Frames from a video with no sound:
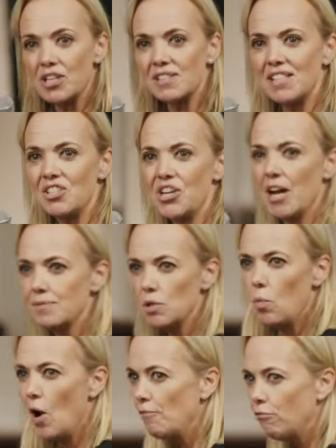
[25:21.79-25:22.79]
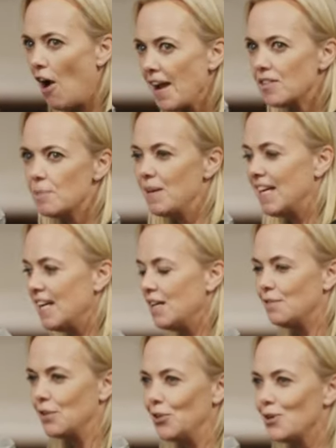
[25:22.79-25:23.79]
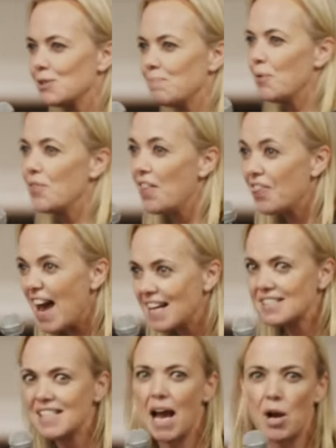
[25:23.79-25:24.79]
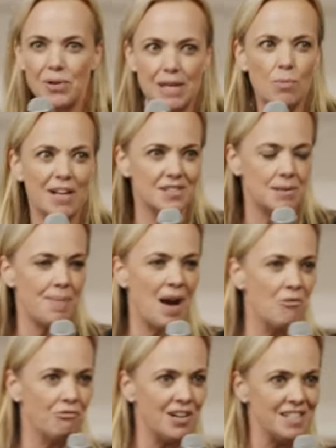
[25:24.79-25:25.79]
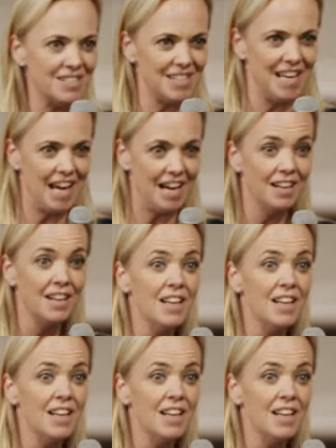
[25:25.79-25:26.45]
us in chapter one, right at the beginning of the gospel, that that's how he went about writing it.